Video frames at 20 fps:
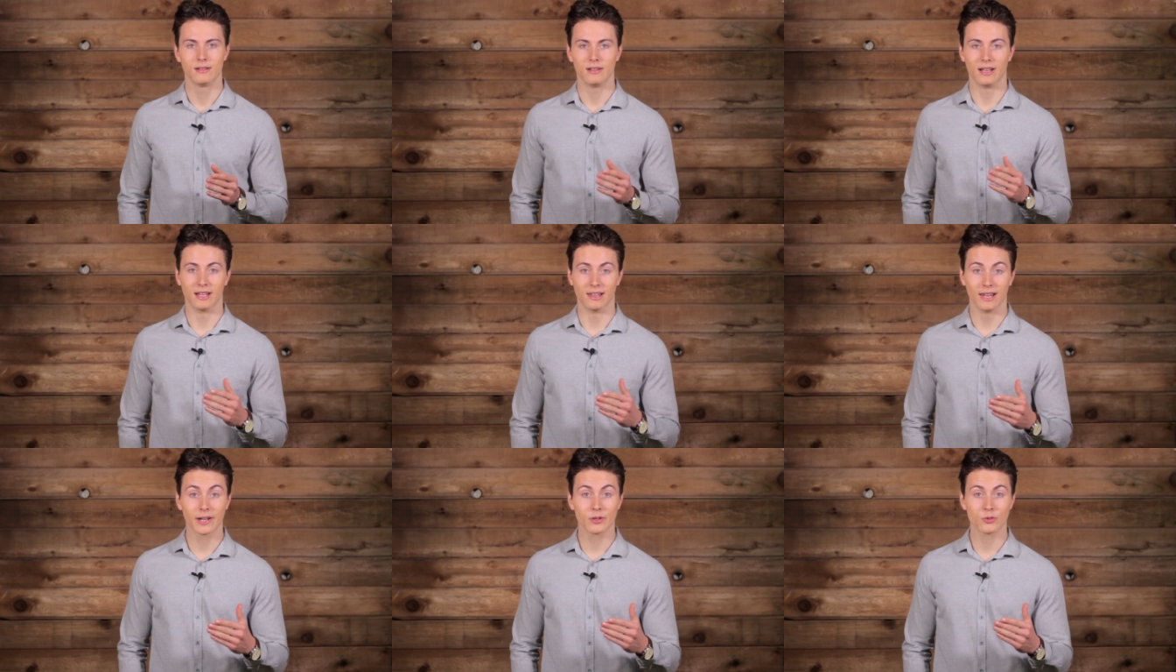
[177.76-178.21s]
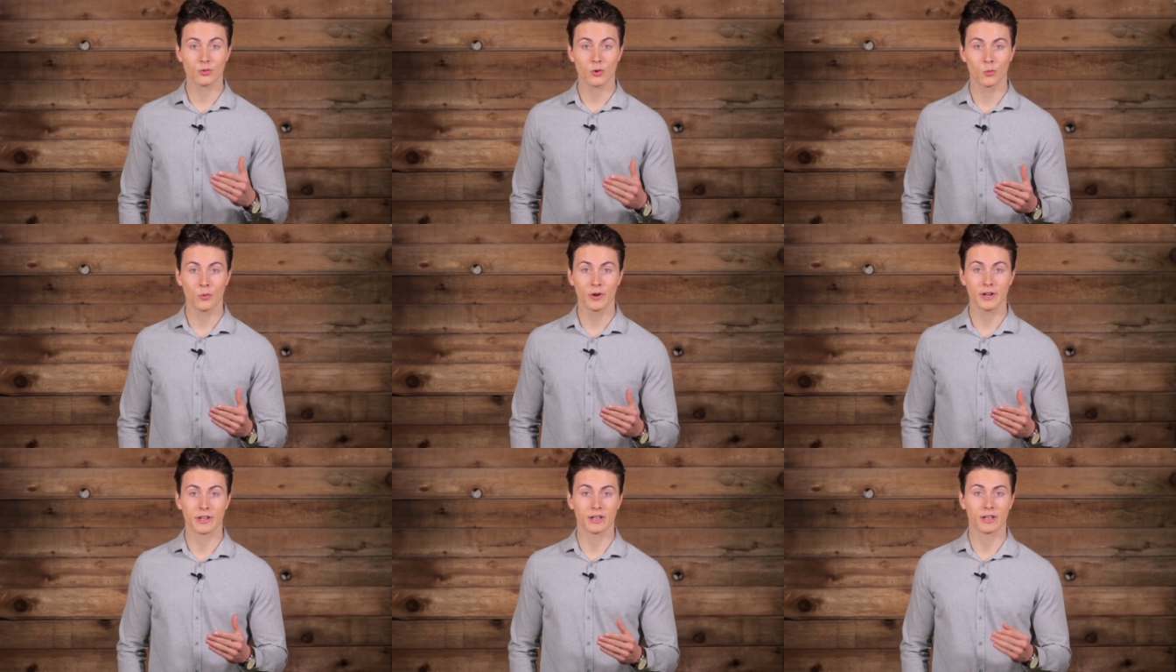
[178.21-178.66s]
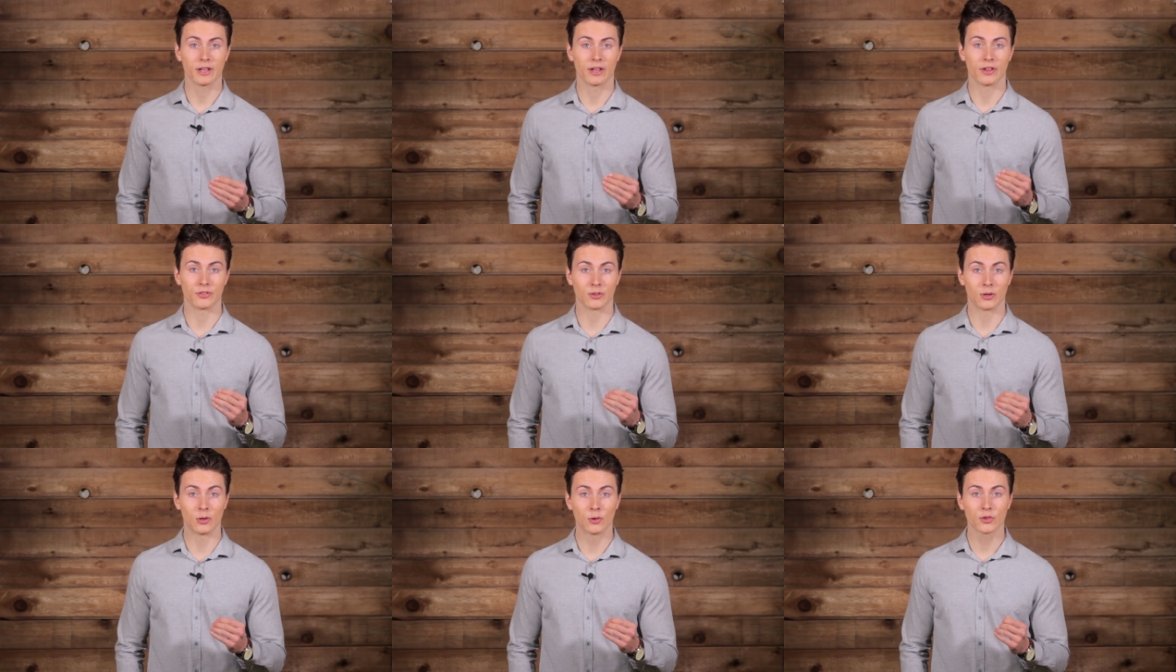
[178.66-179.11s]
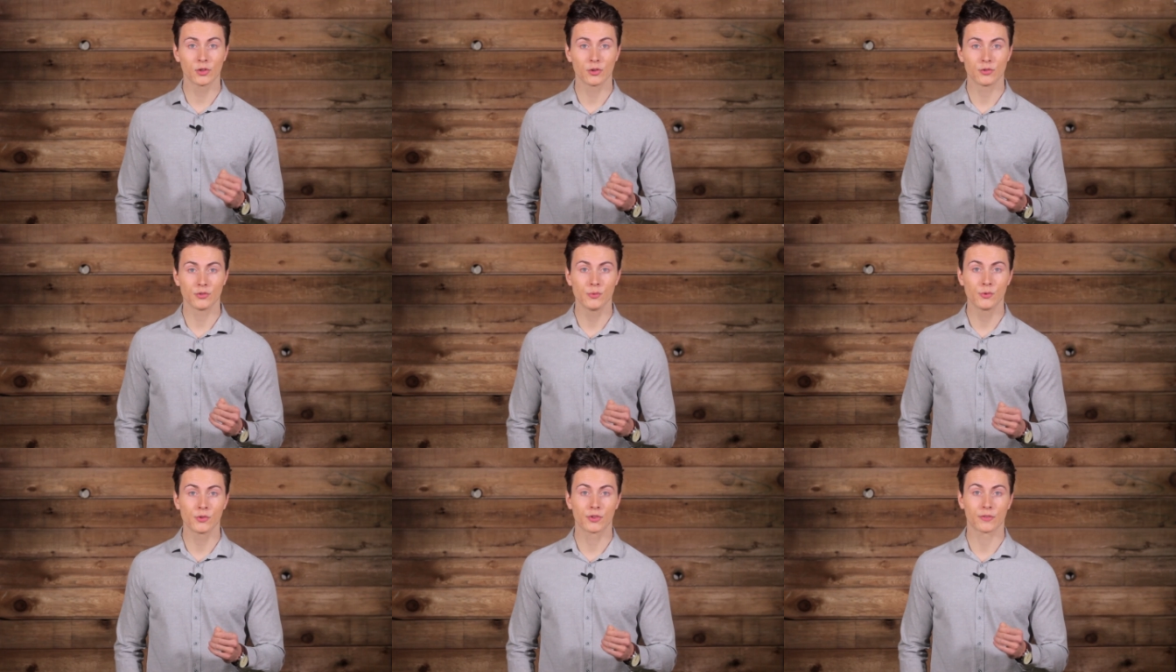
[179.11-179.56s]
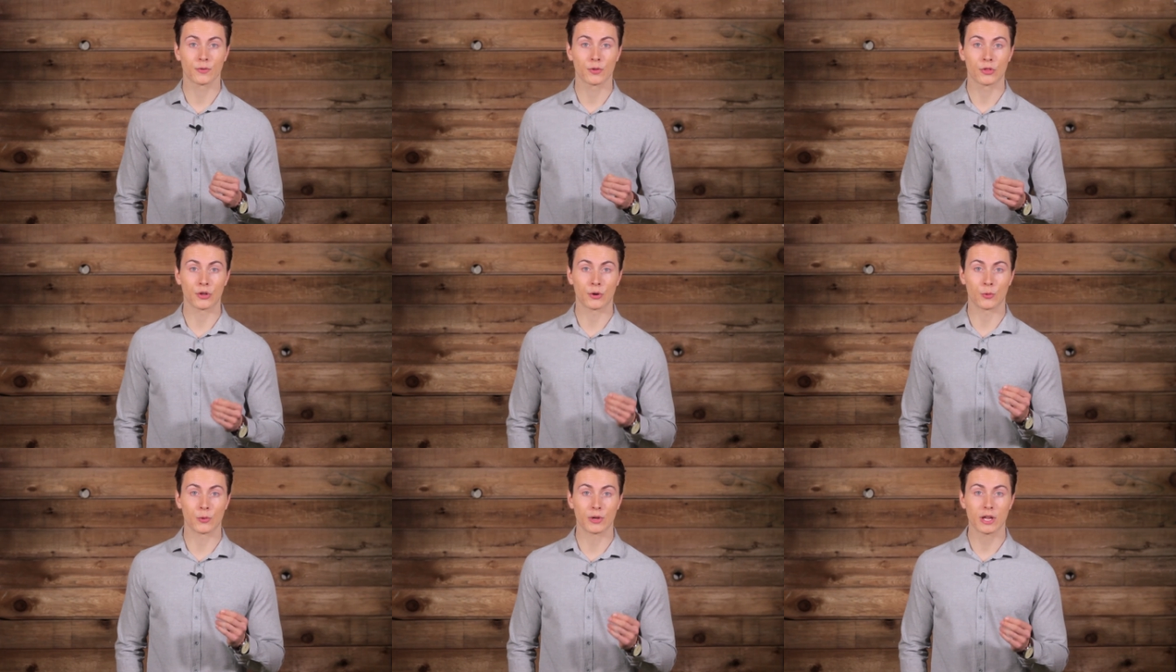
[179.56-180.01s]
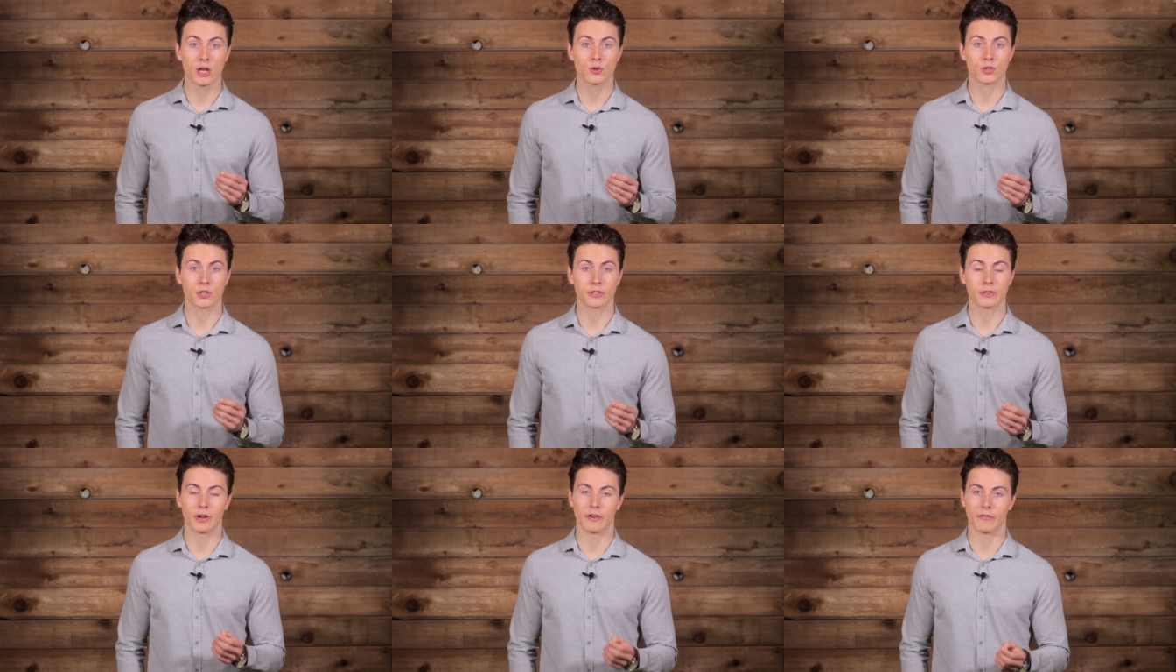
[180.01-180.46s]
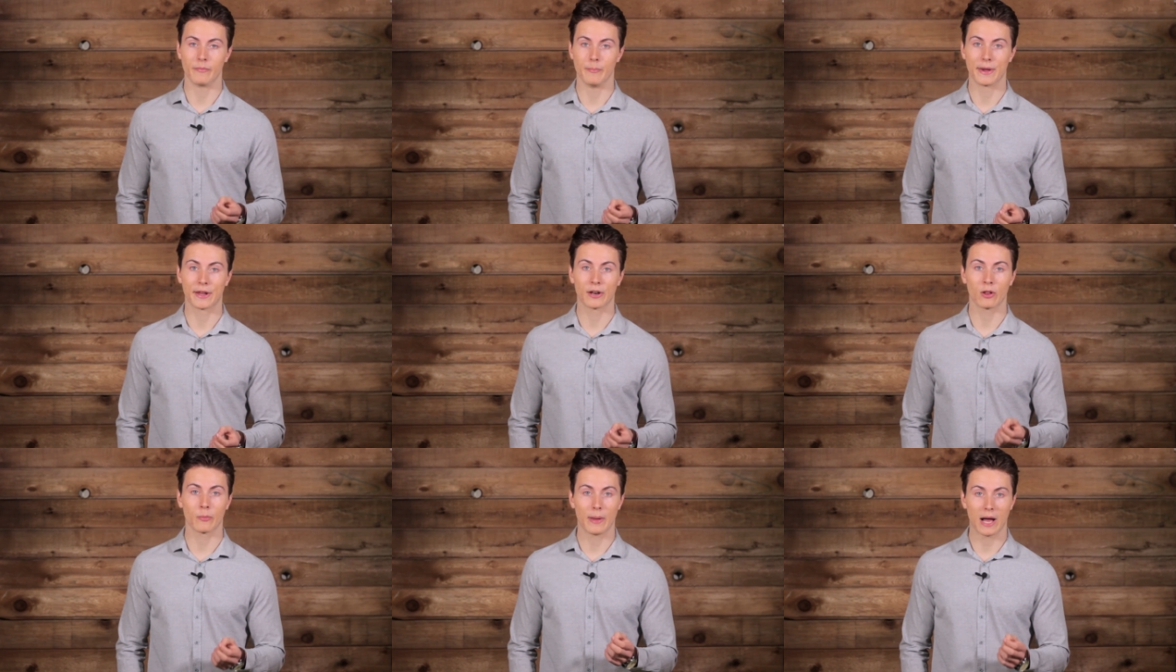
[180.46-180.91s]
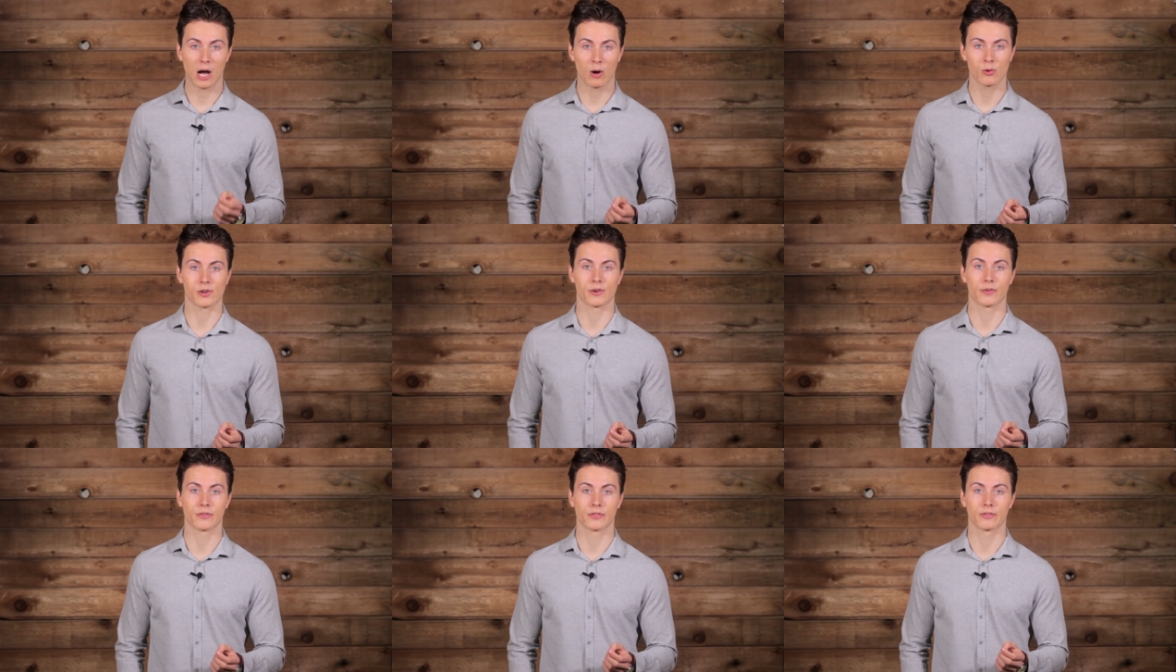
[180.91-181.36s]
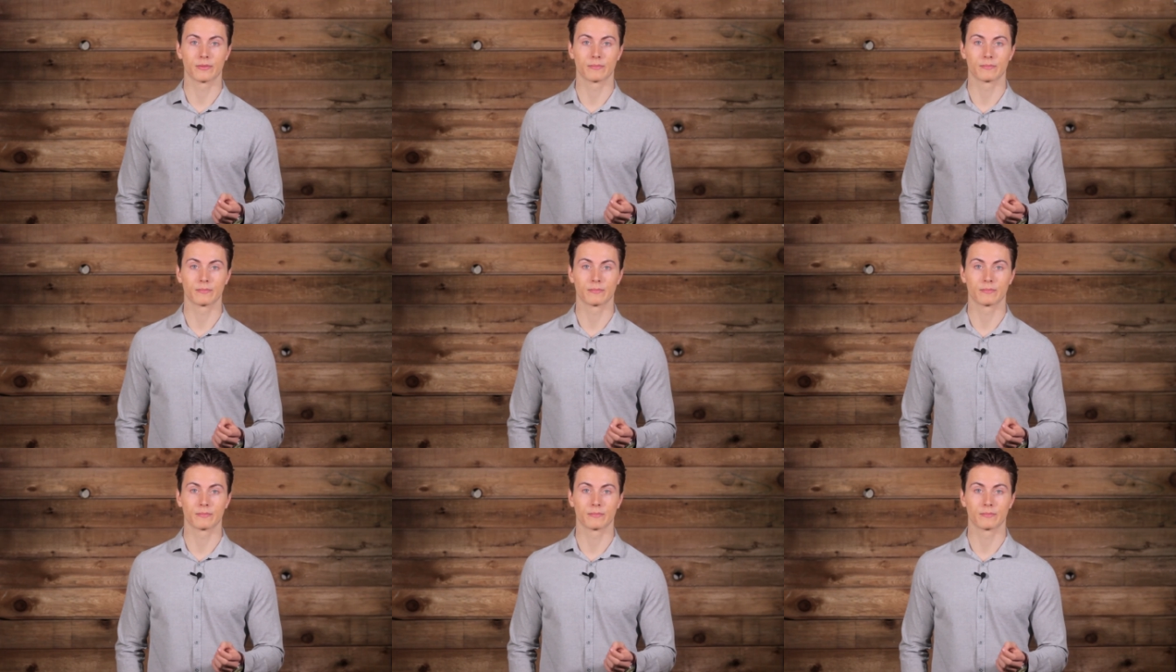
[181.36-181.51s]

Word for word: Electrowinning is also used for the creation of metal powders.